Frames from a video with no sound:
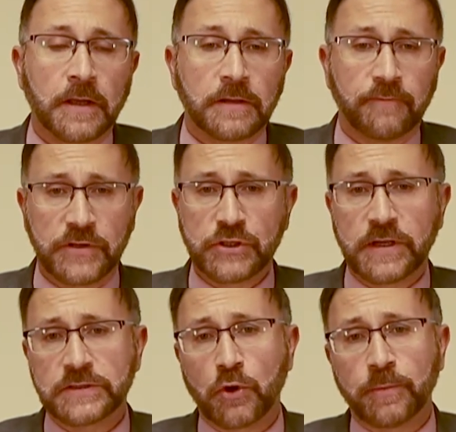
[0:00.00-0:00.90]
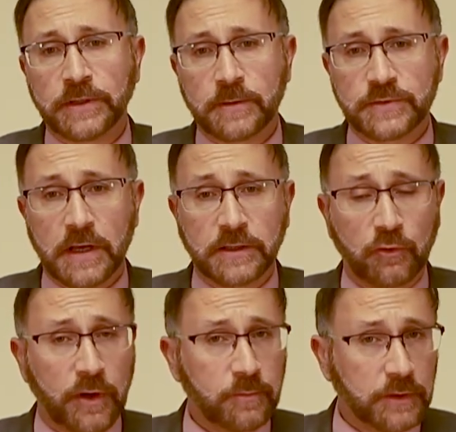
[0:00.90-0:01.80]
The vision has opened up Saudi
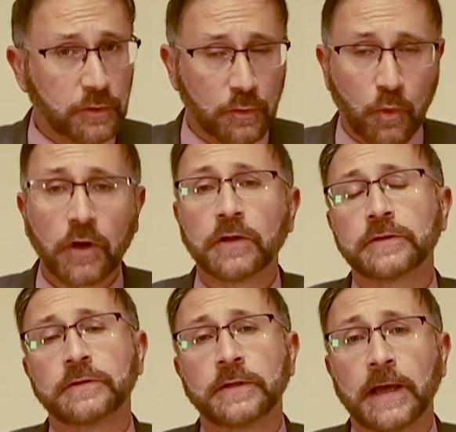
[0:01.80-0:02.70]
Arabia to the world,